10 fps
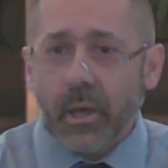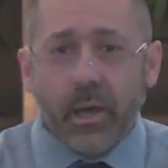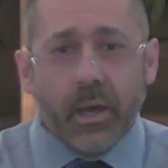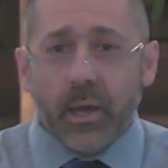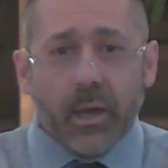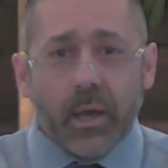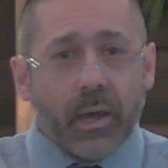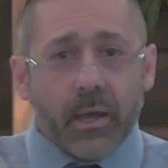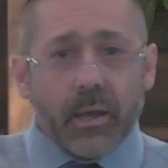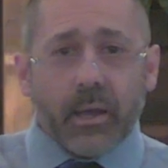
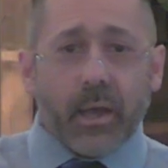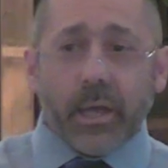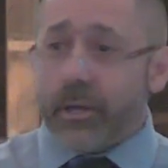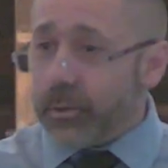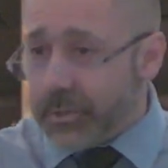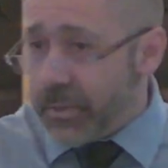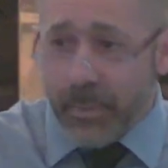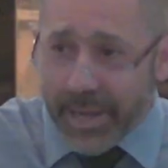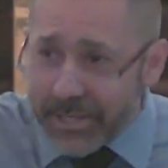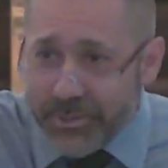I go to the
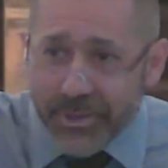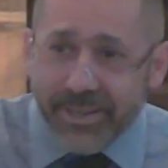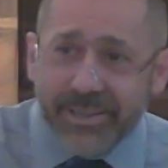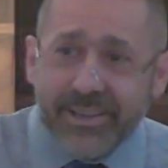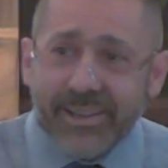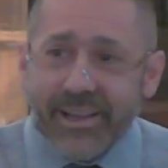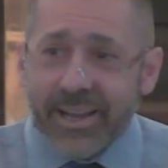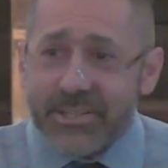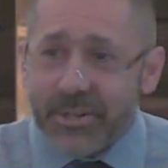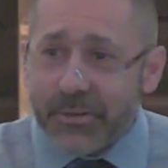pantry.
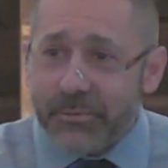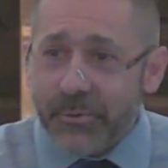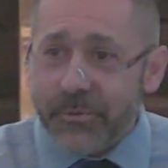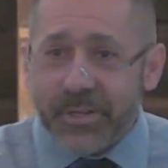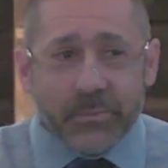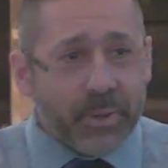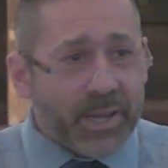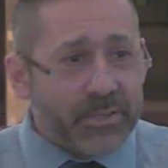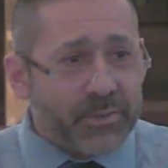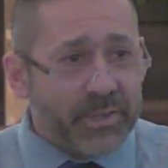I serve food at the
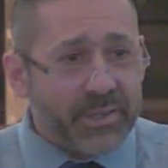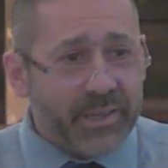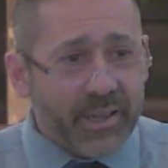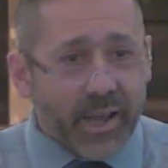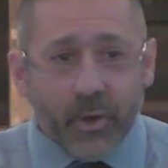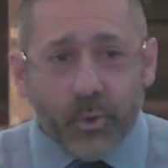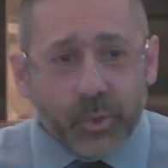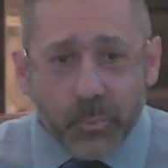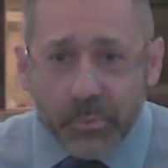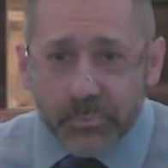pantry. I hold
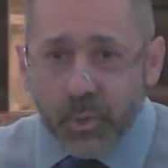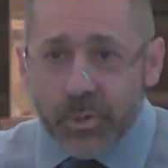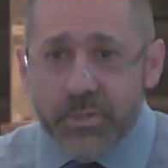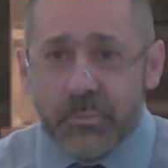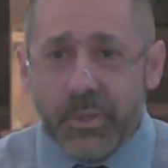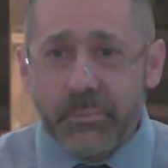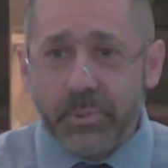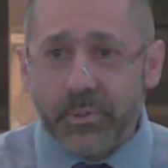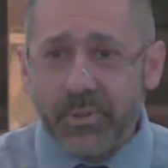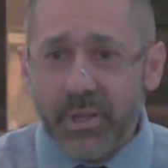open doors to
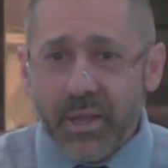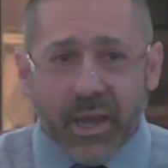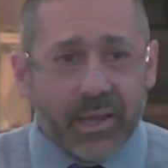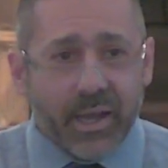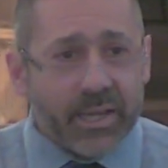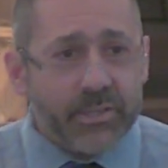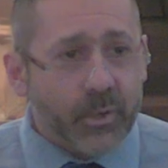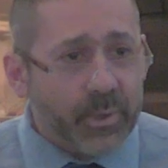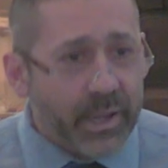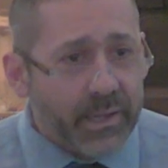people. I
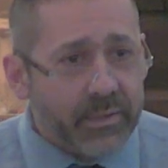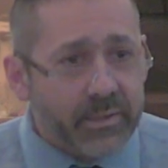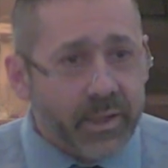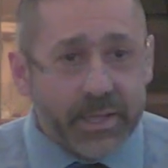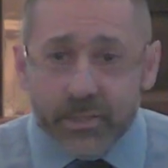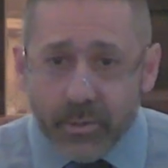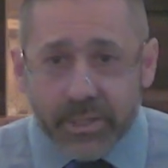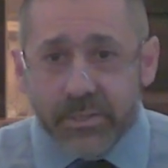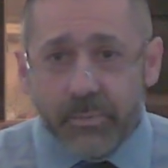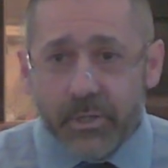
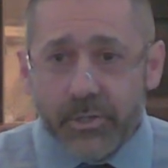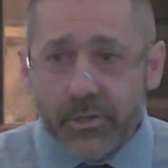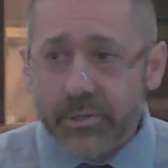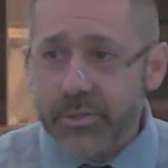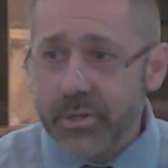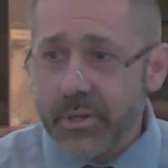donate to my church.